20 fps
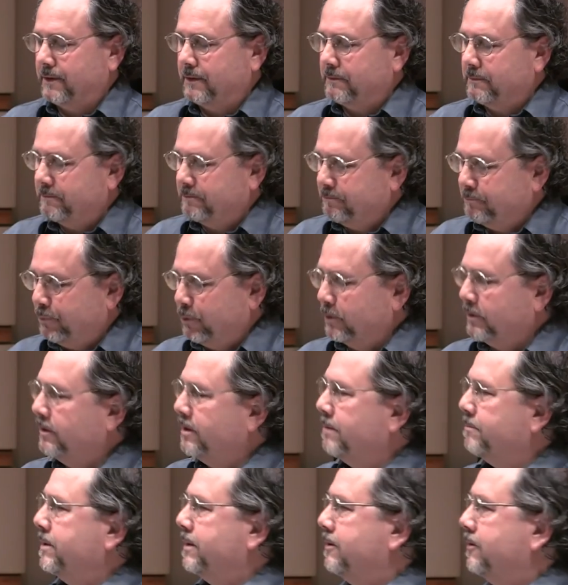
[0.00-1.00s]
and put
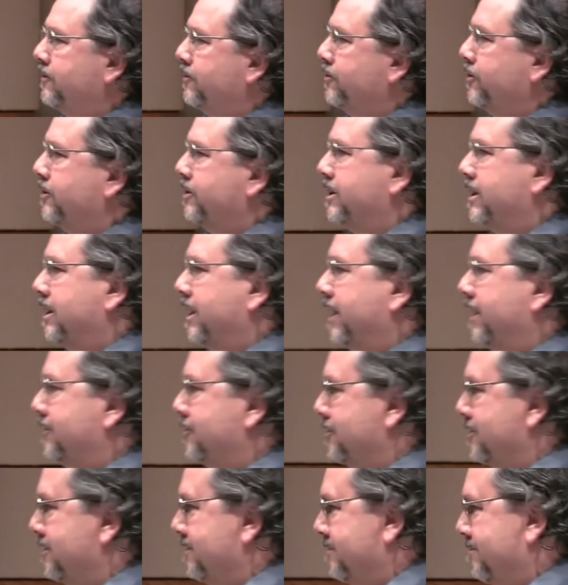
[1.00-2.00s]
them into
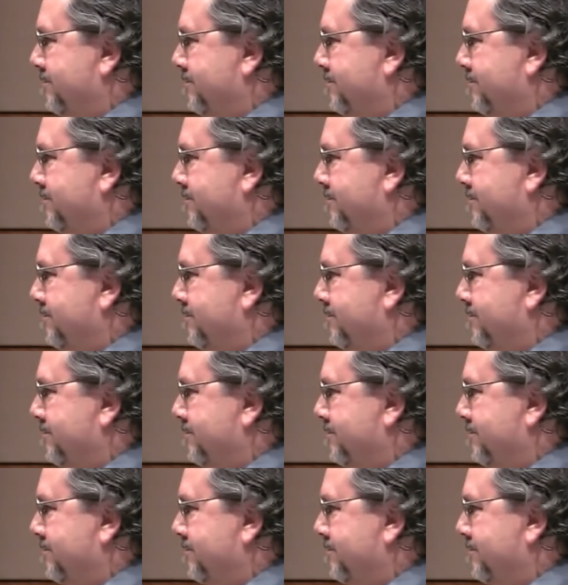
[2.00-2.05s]
circulation.